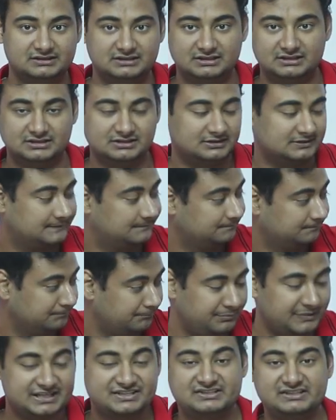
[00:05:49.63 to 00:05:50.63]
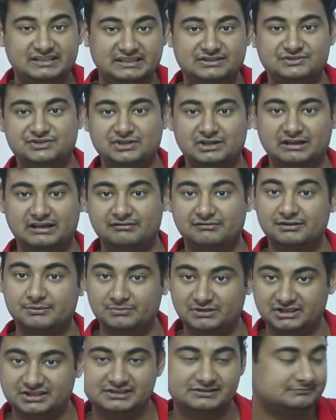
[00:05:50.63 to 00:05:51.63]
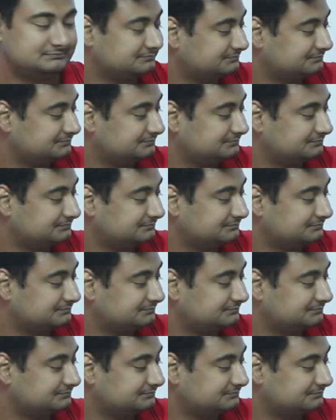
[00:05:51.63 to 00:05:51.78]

the best engine ever built